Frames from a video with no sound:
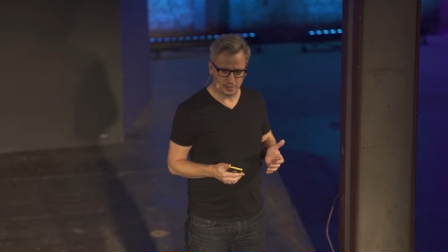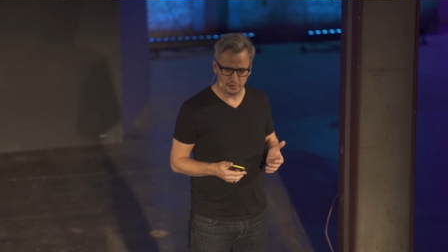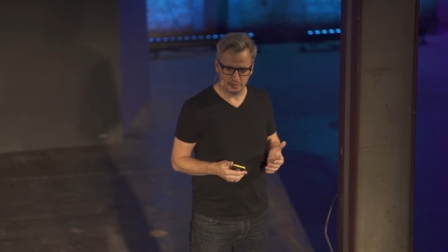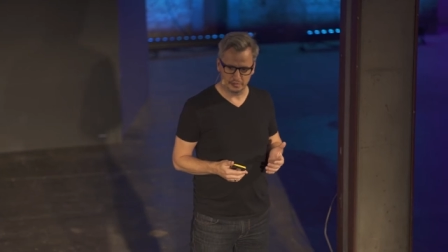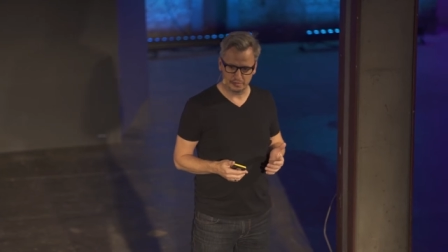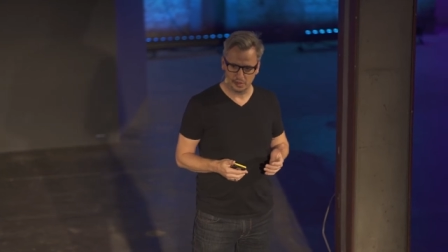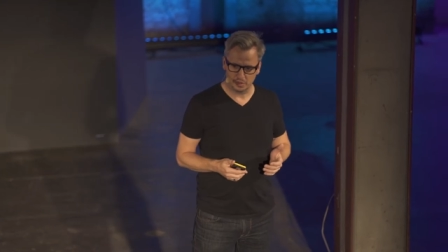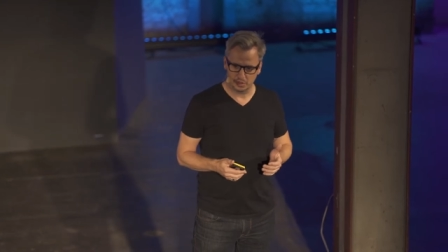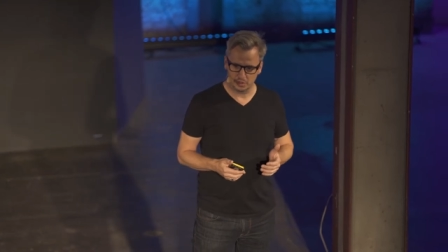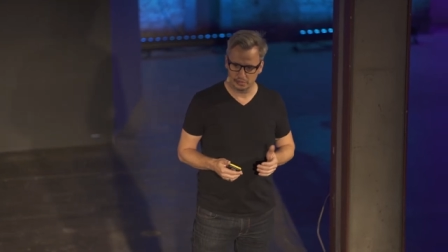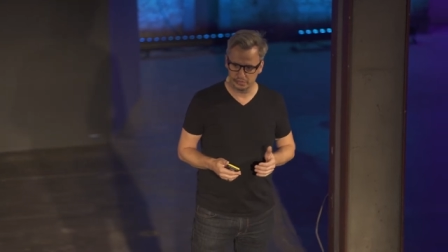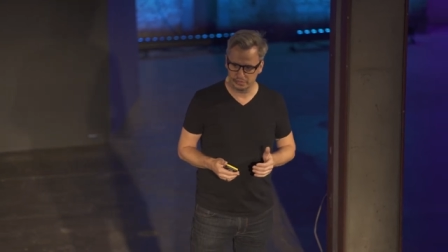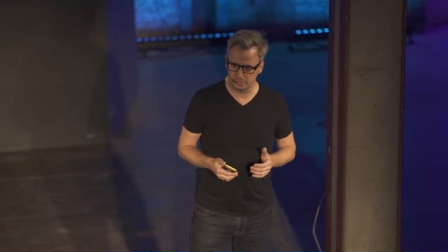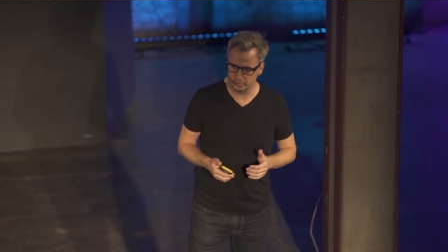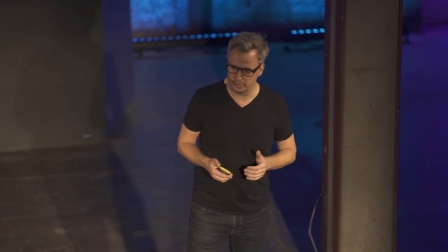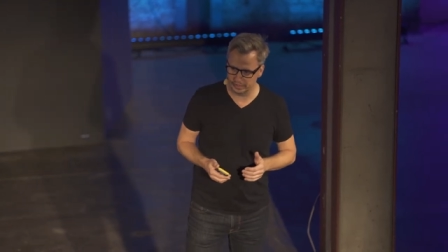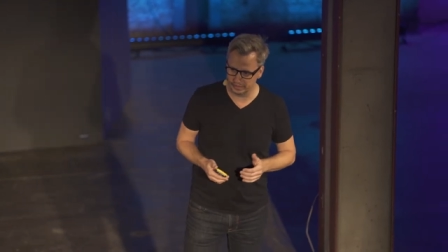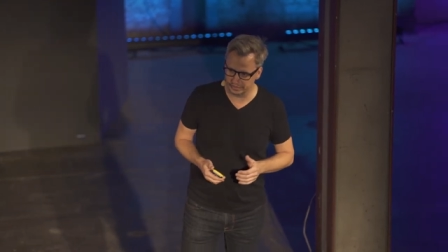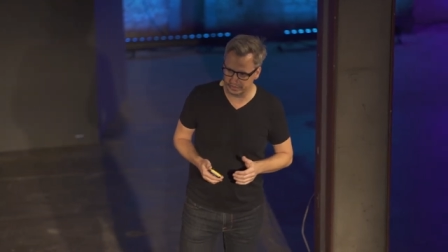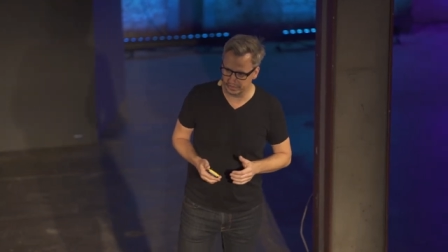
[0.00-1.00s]
are
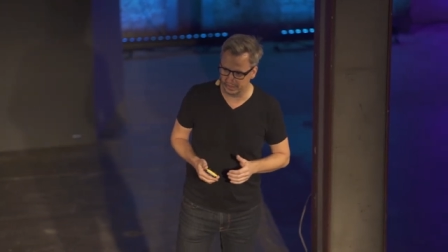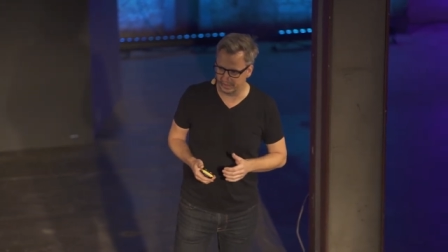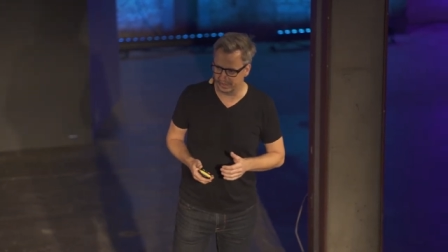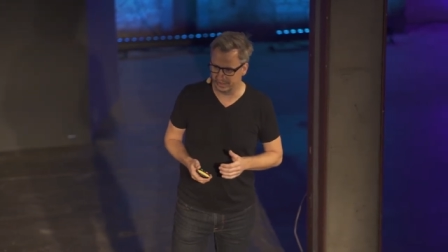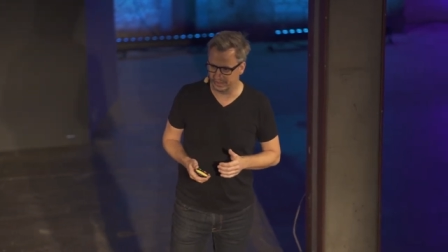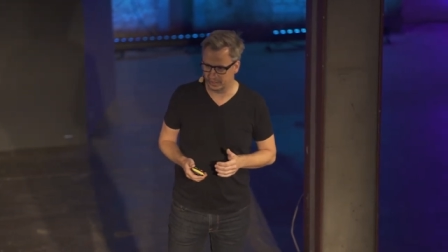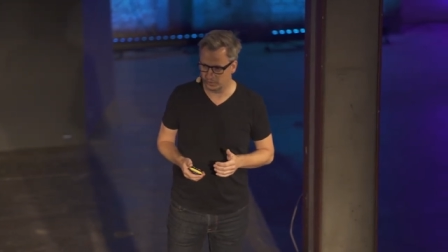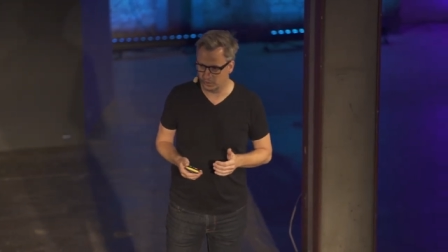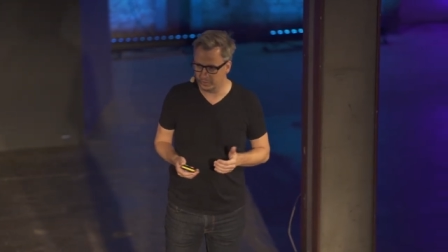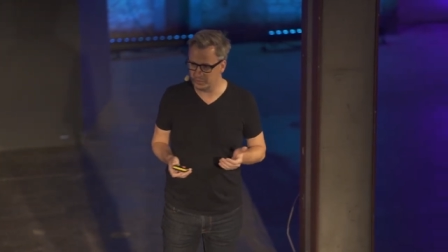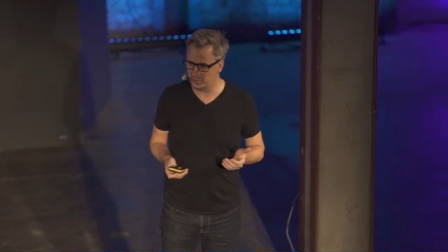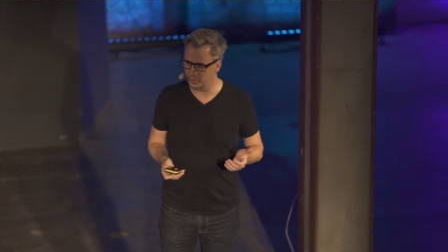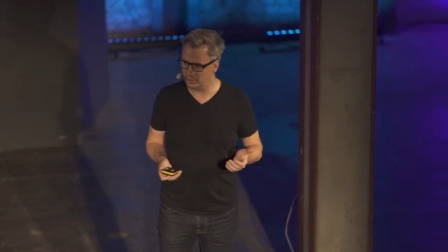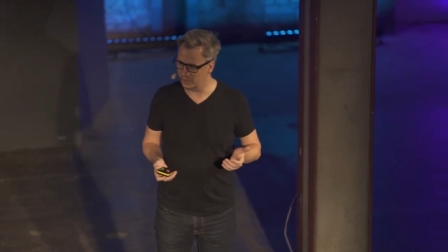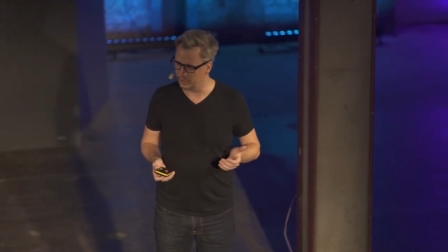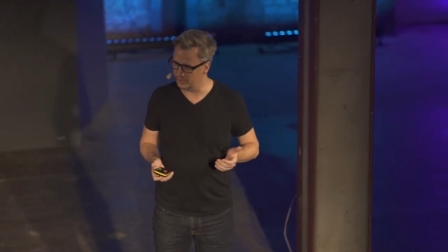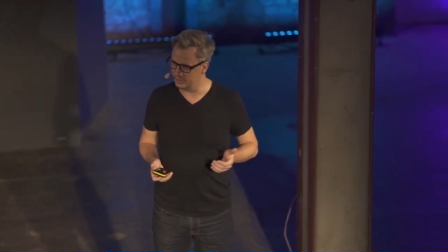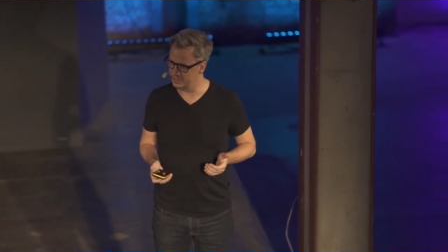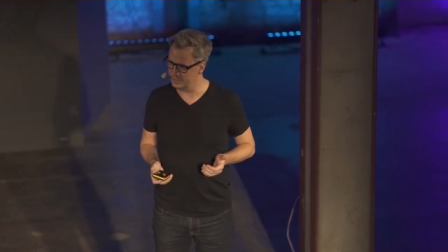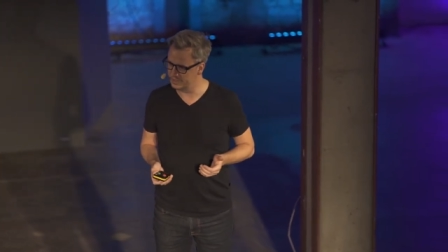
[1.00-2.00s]
involved with uh,
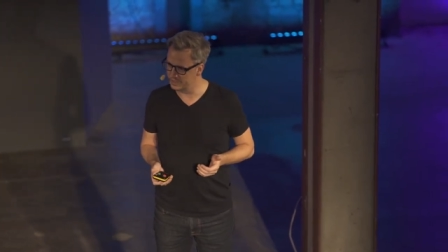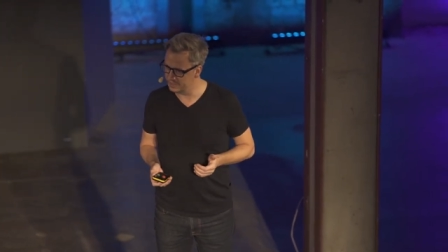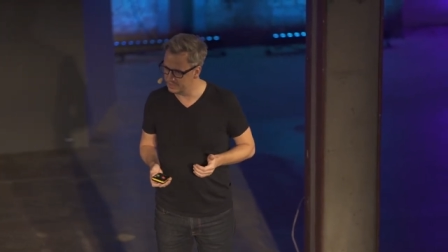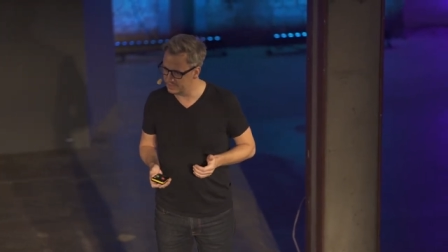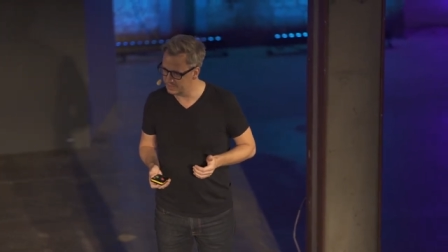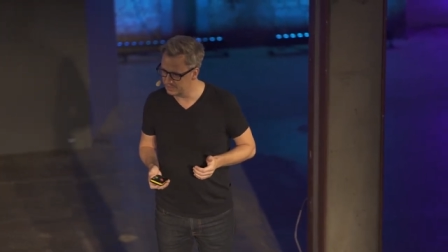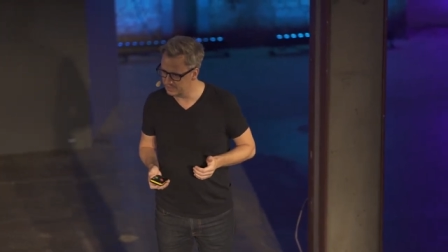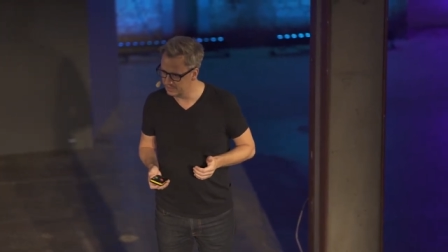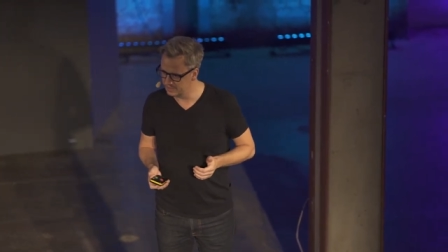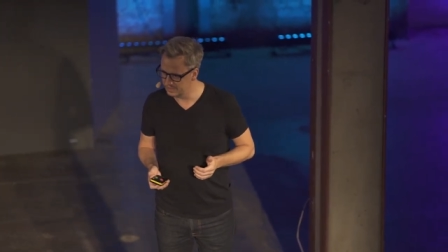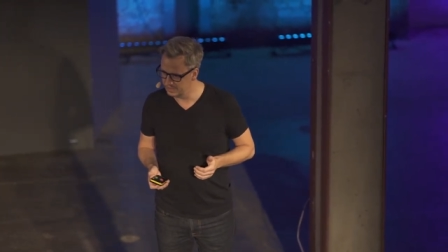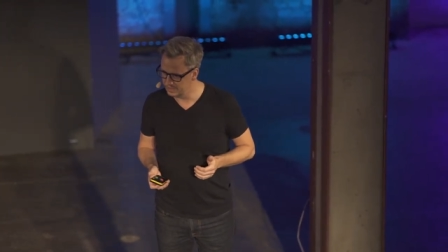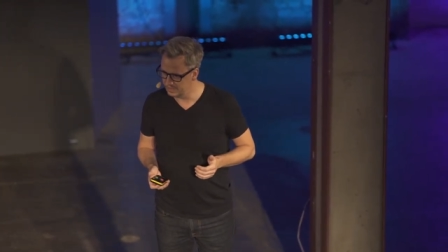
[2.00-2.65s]
cryptocurrencies